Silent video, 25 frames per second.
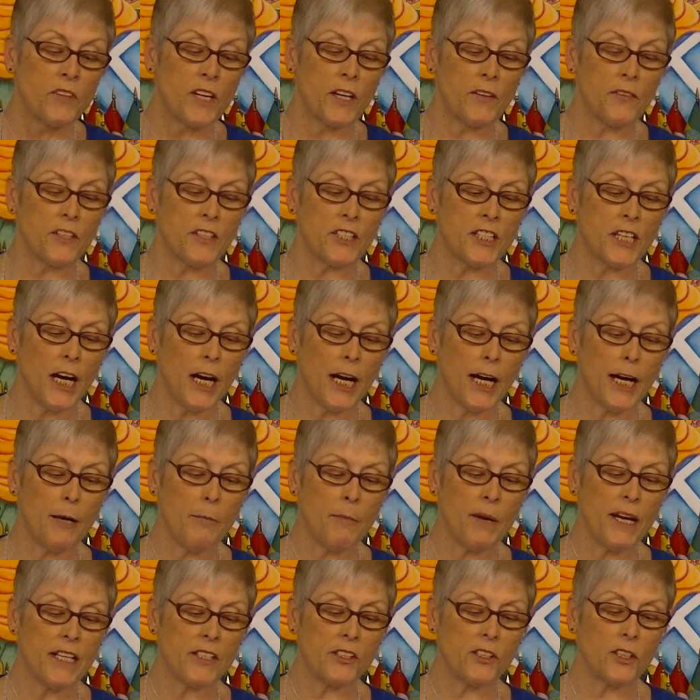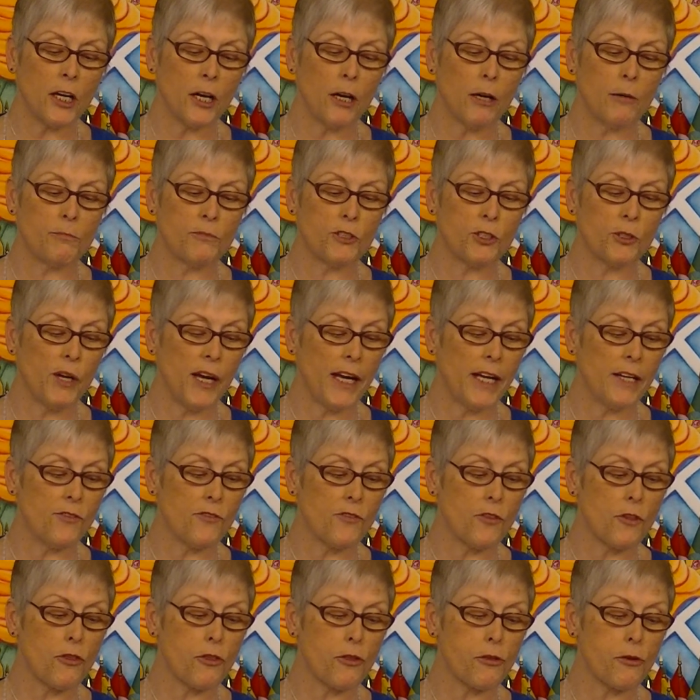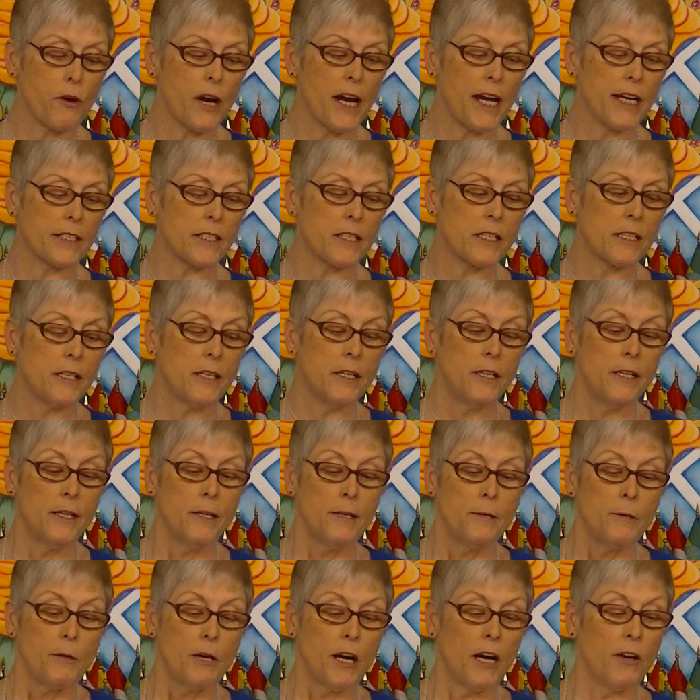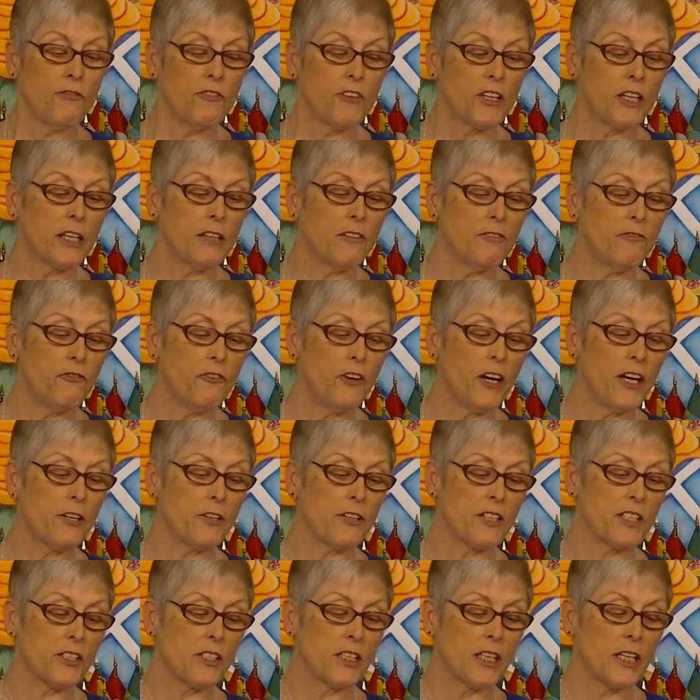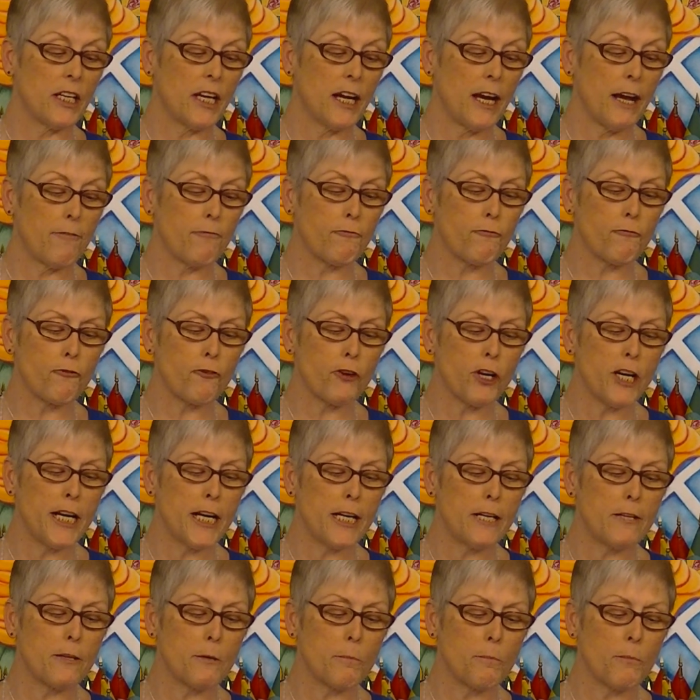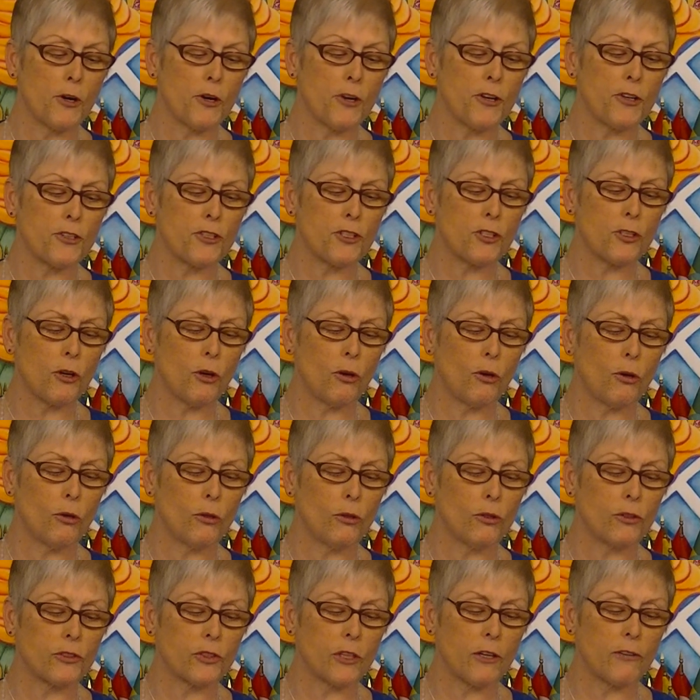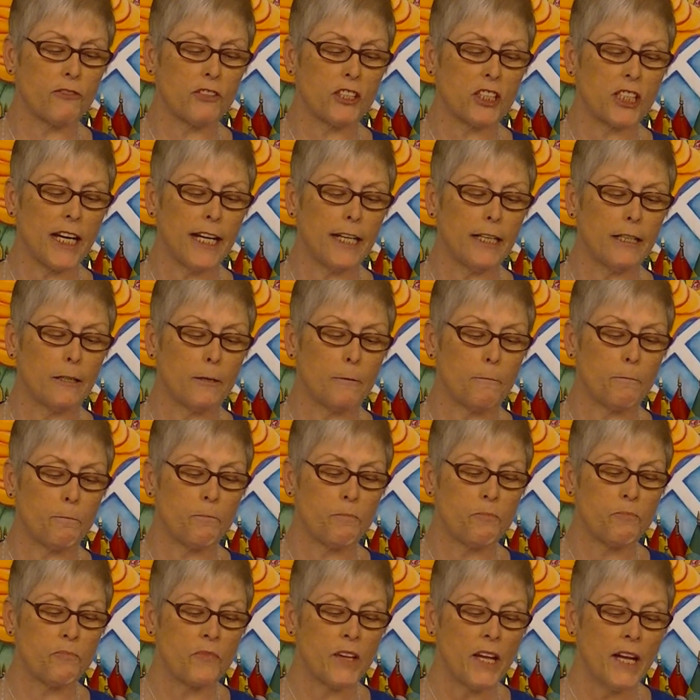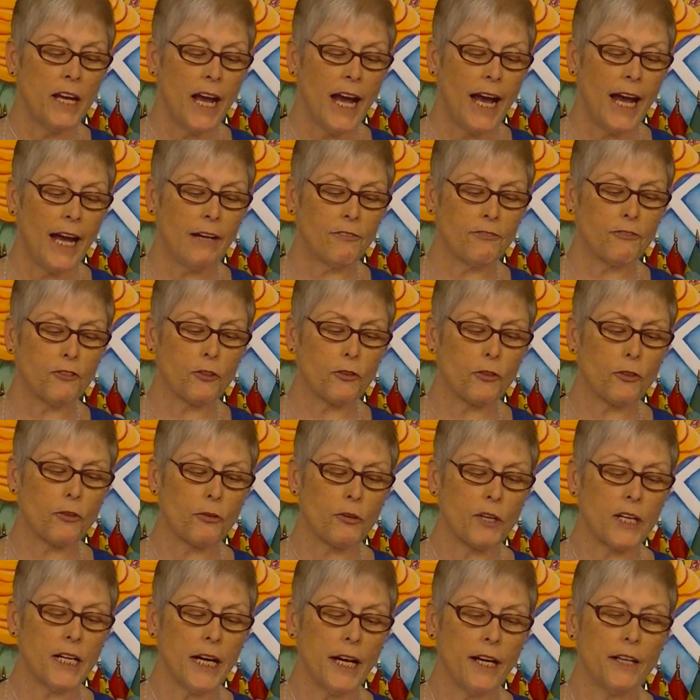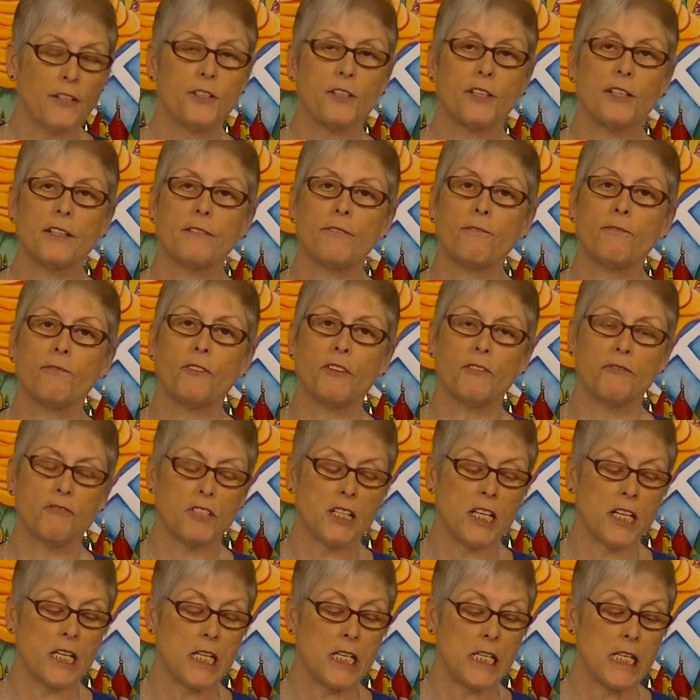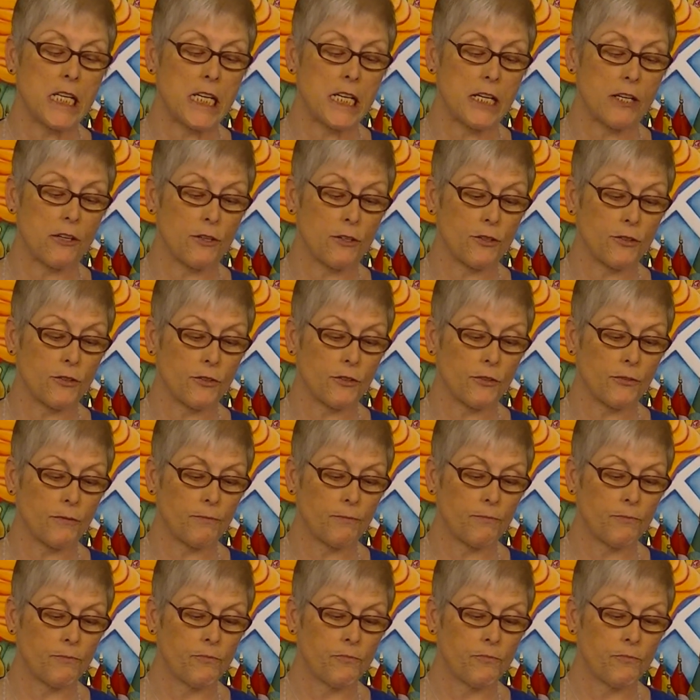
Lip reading: that the time has come to end the threat of the Confederacy and free the murdered souls of Salem after 315 years.